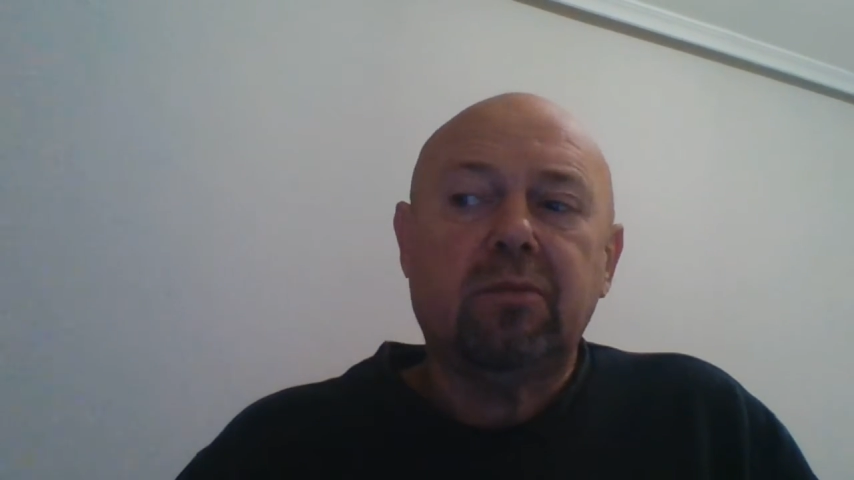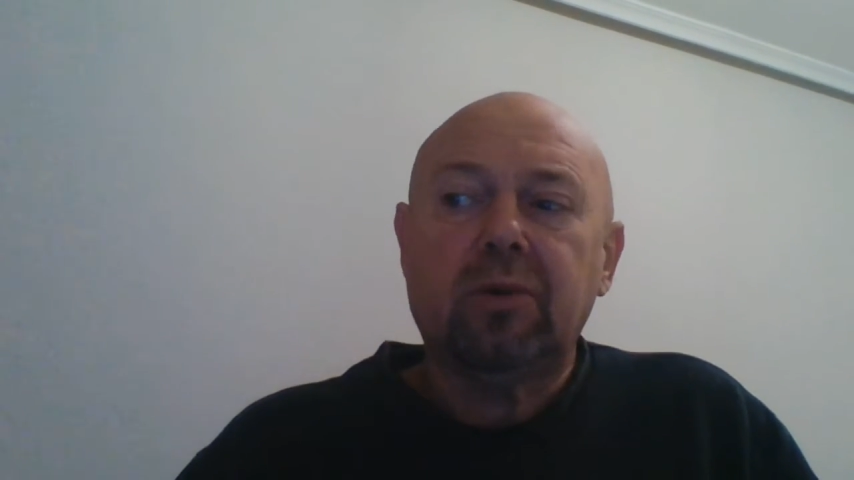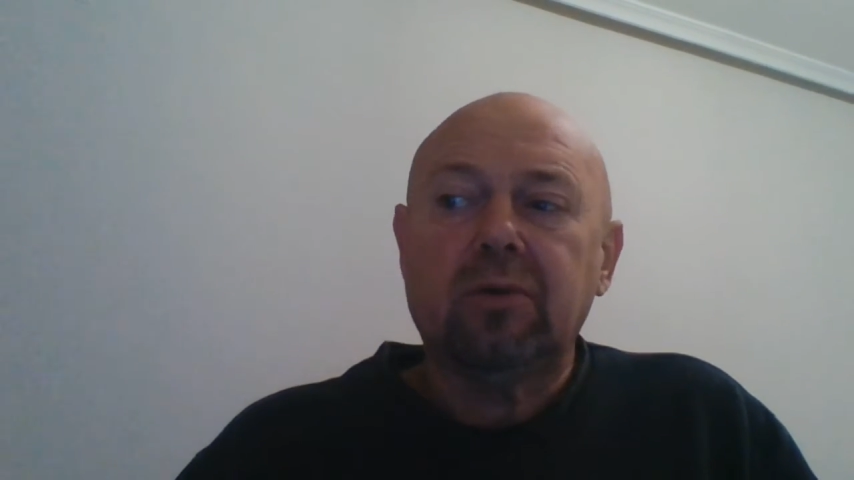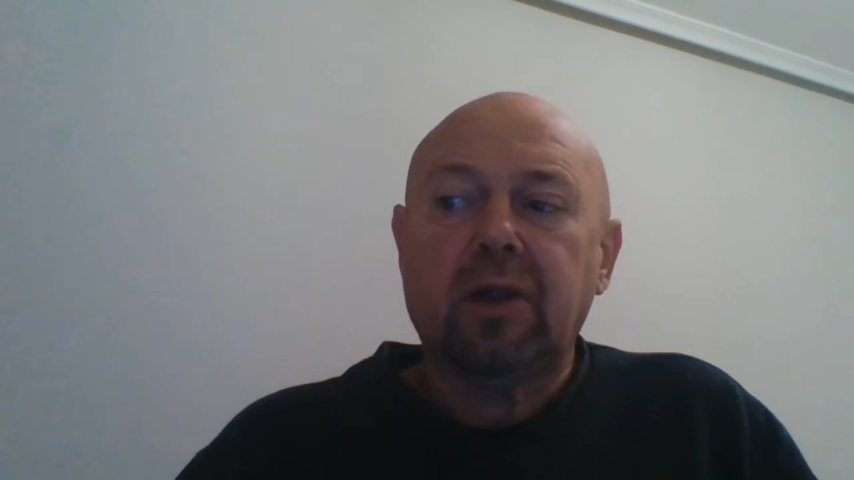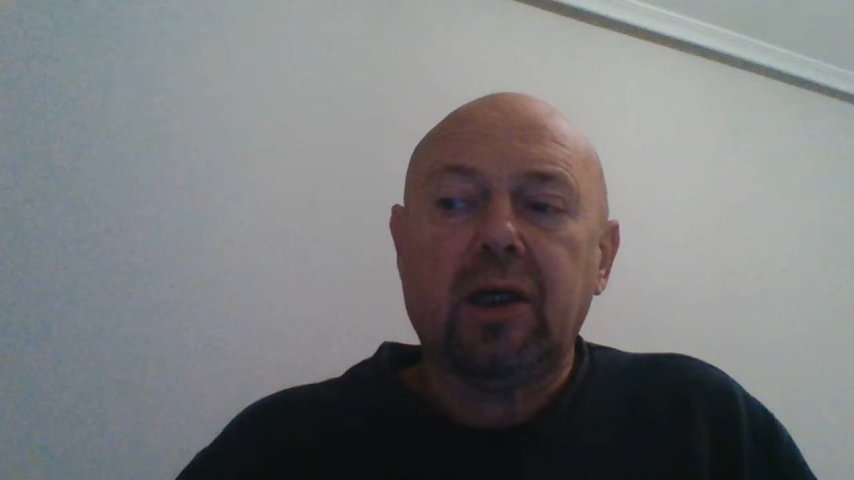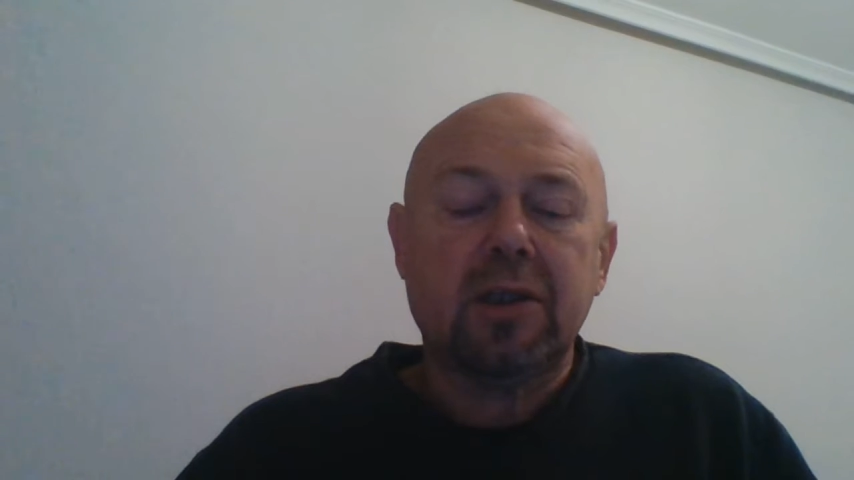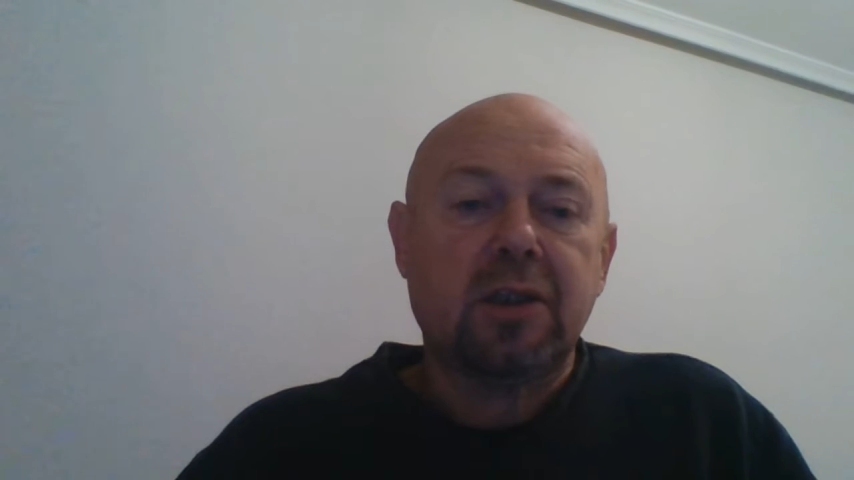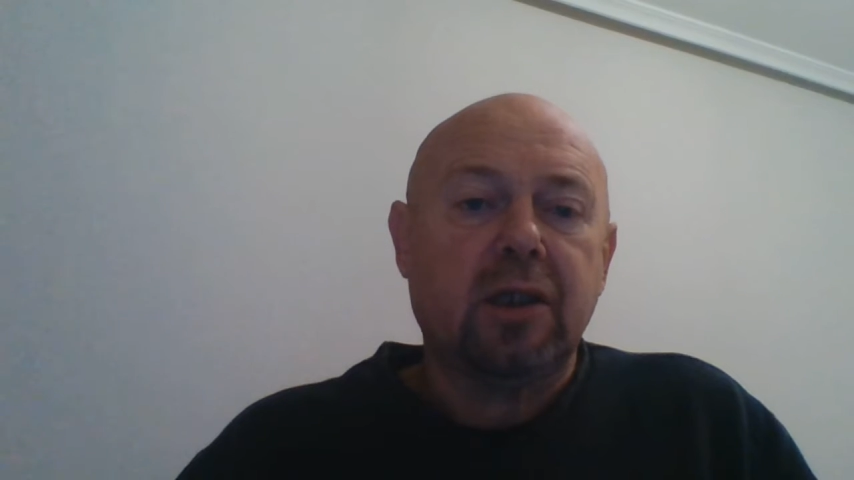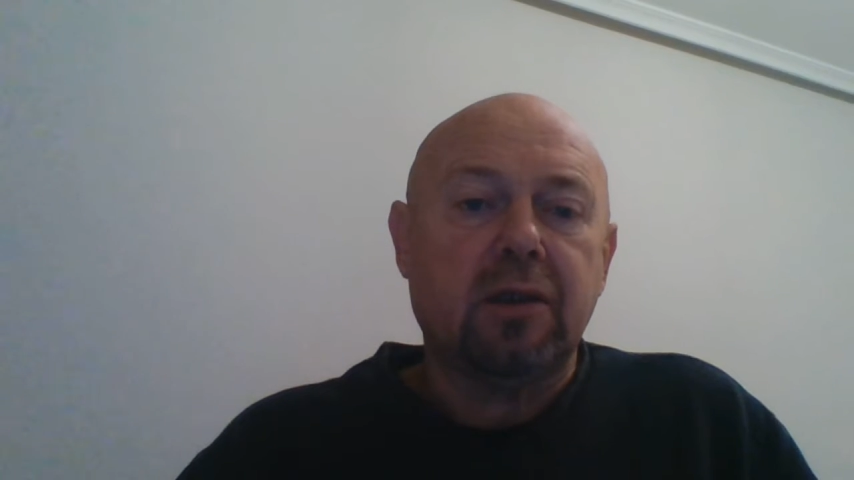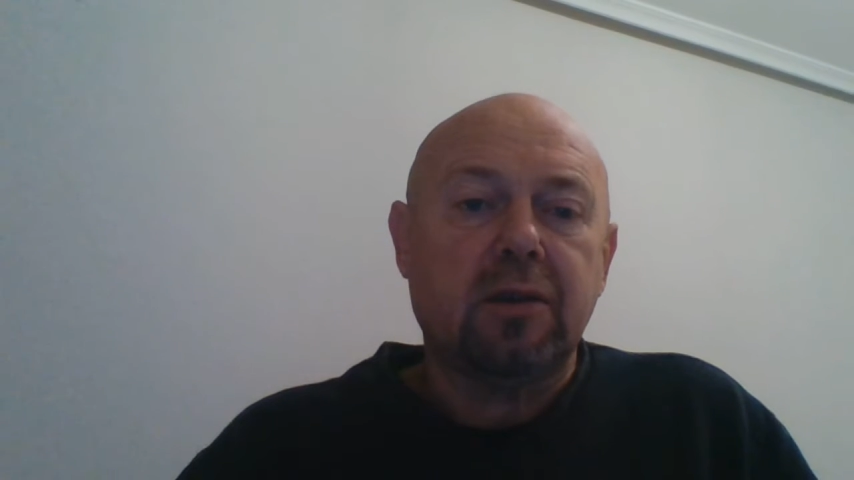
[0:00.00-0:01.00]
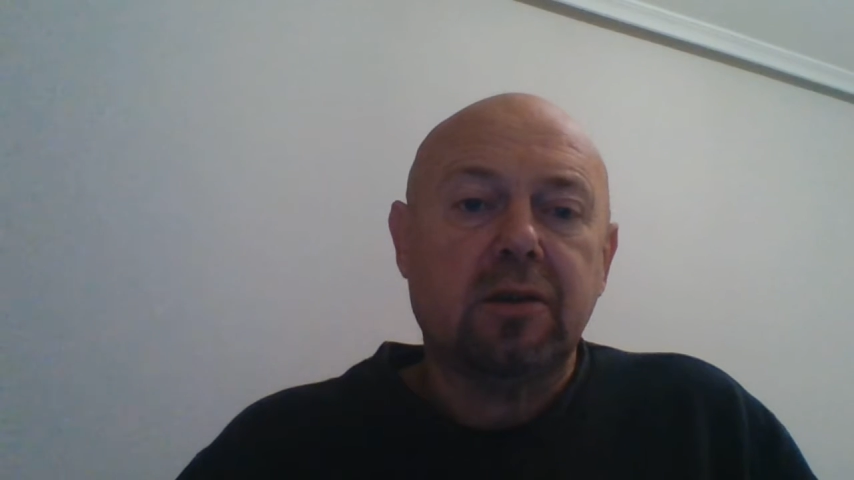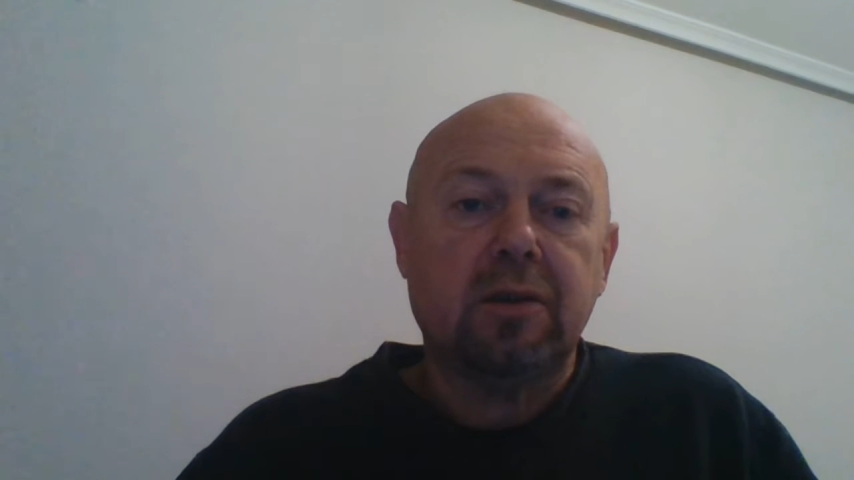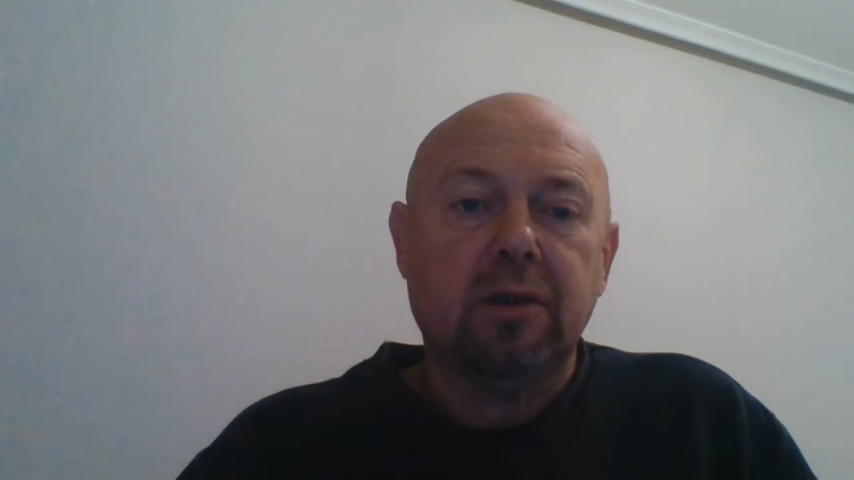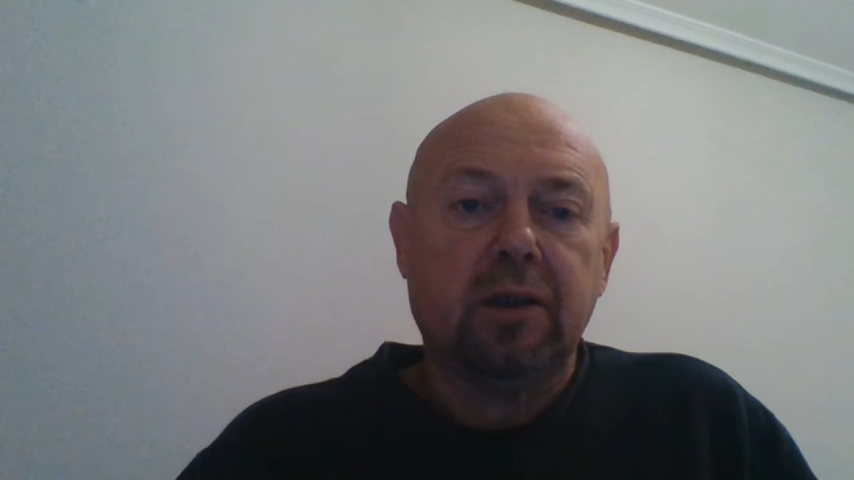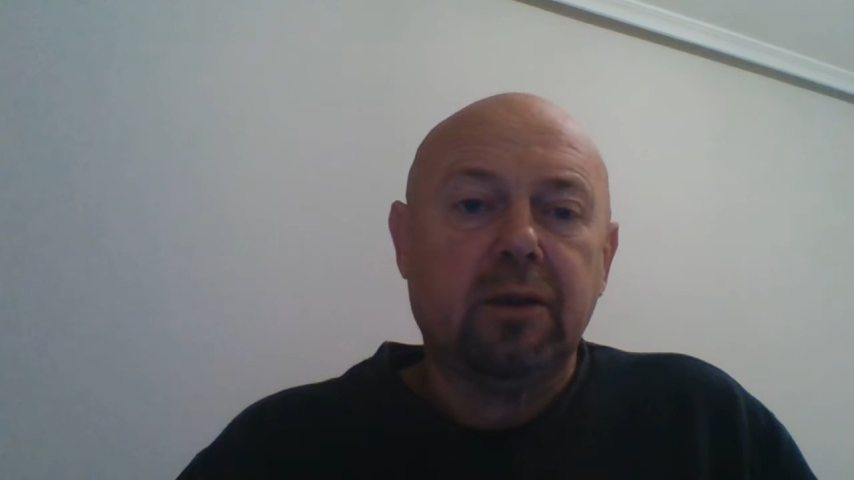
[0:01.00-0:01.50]
broadcast that
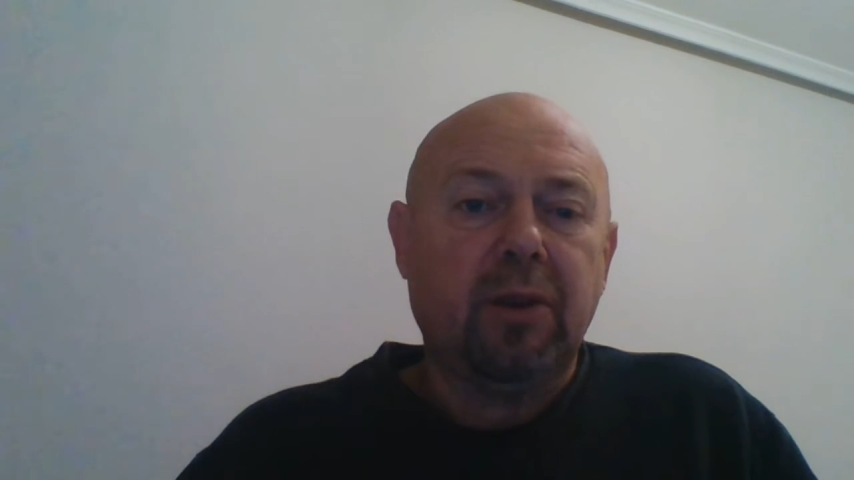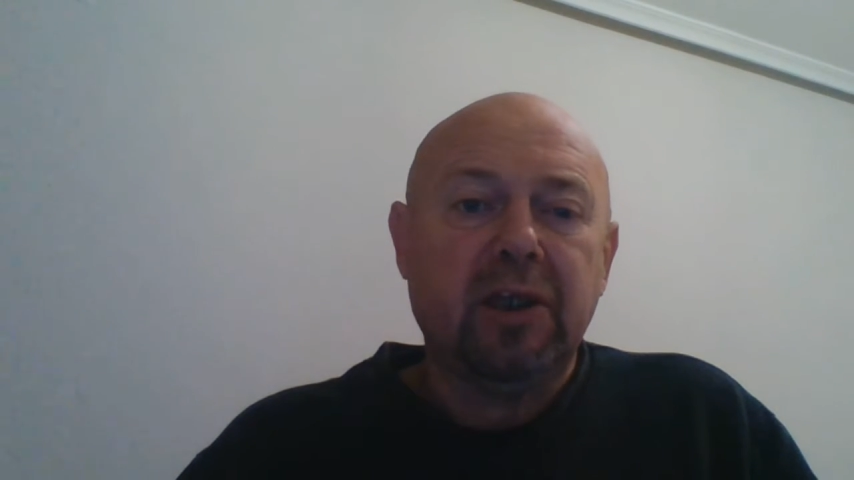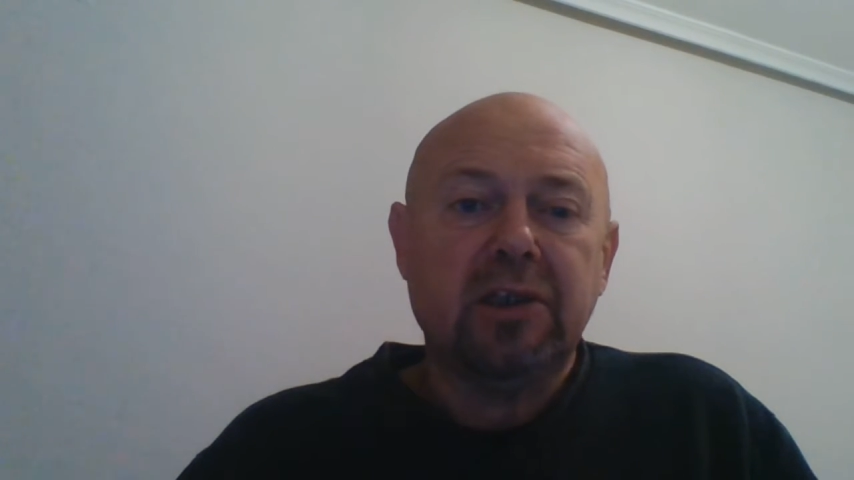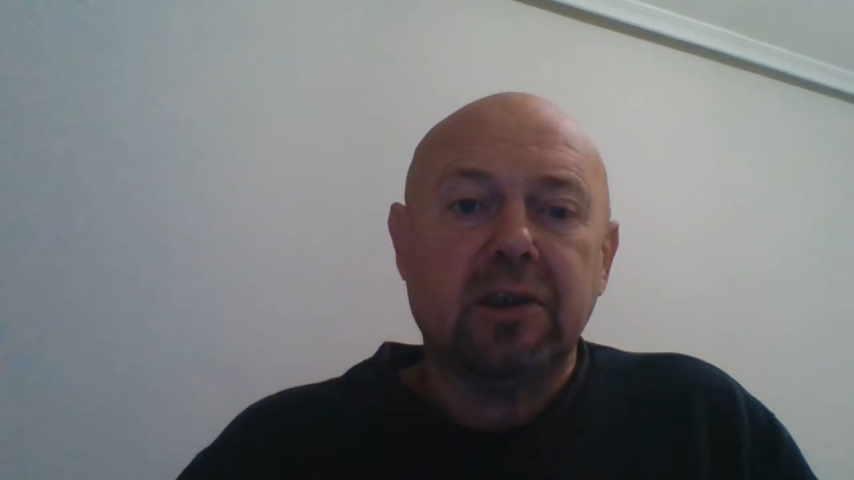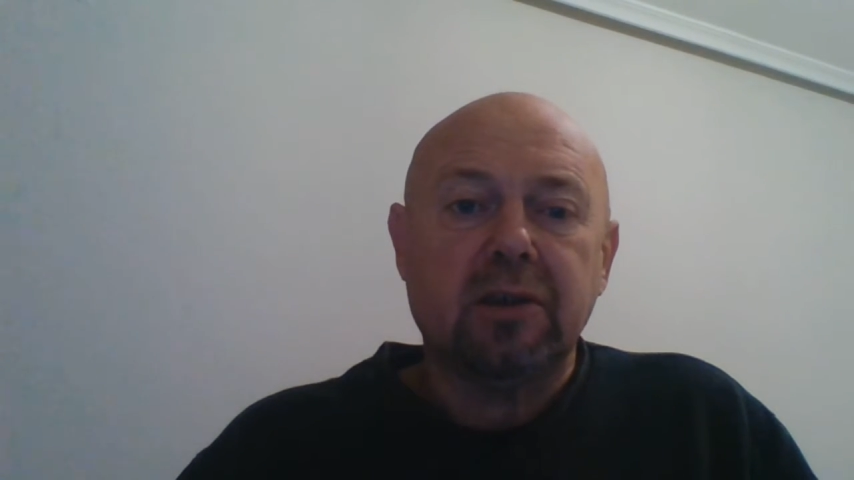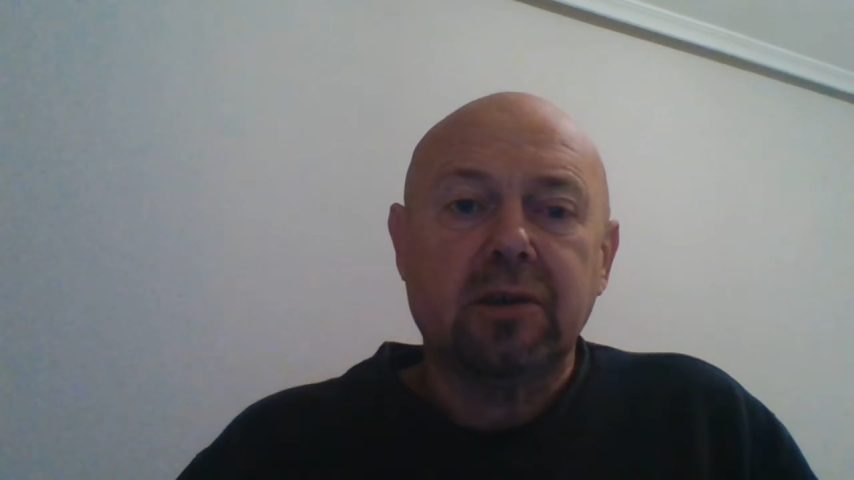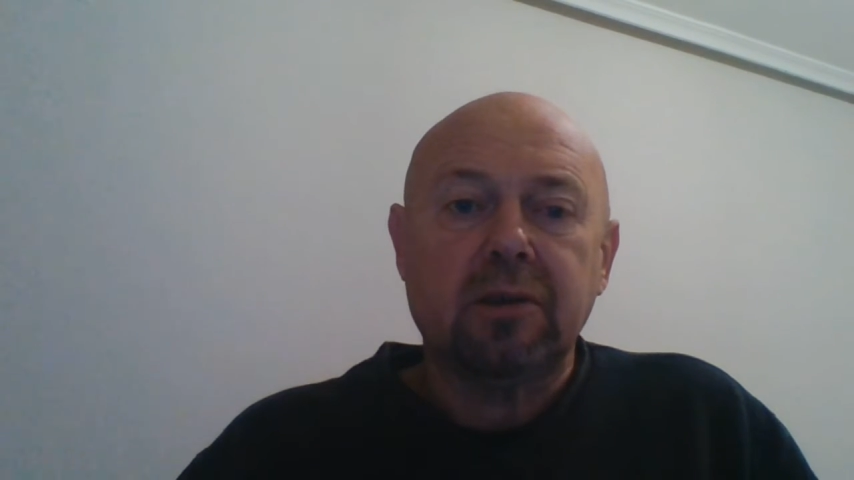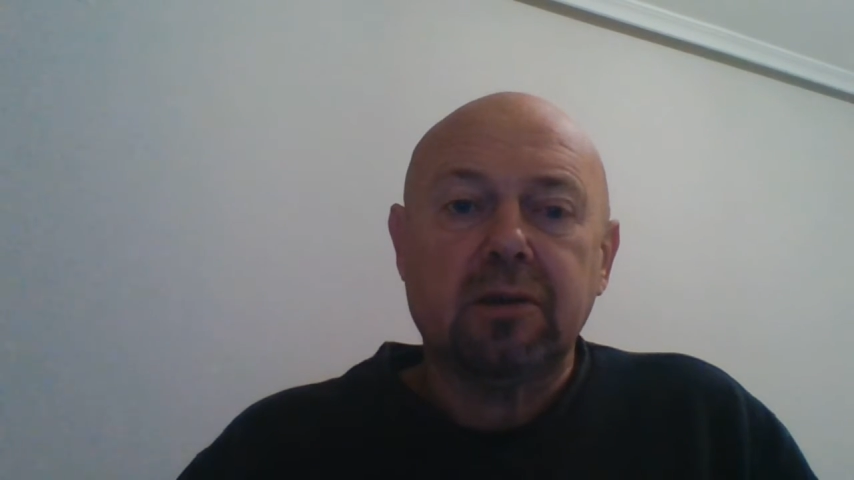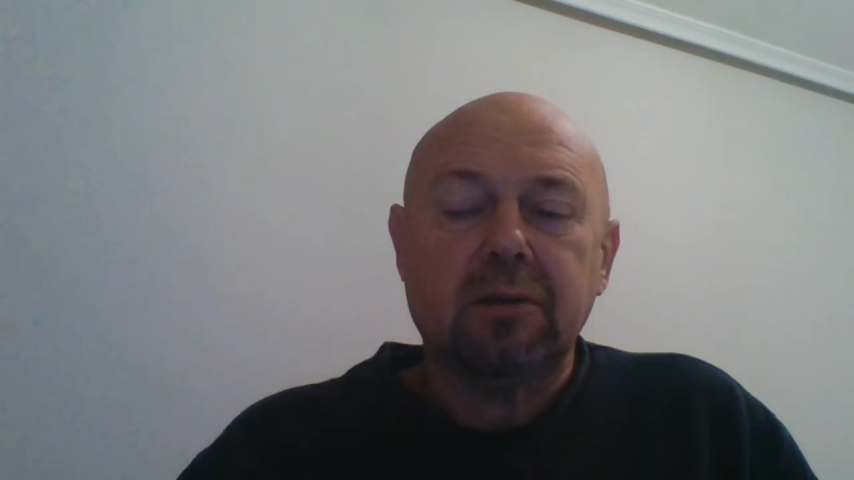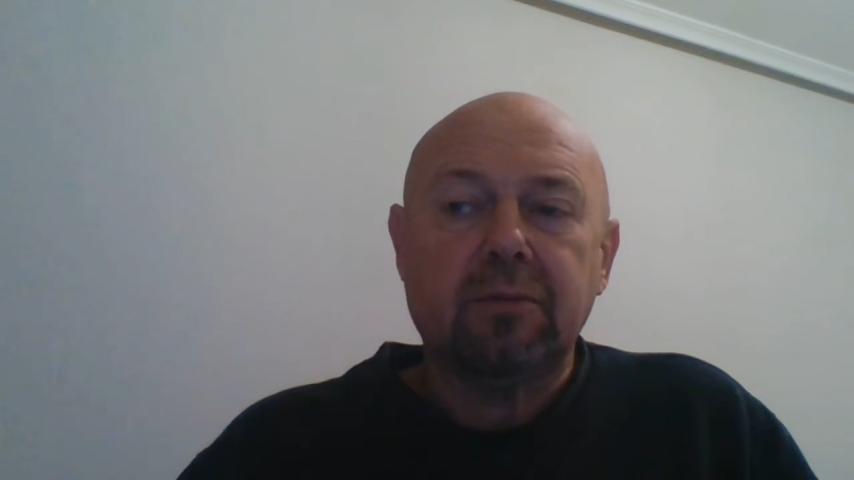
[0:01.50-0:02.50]
to other places,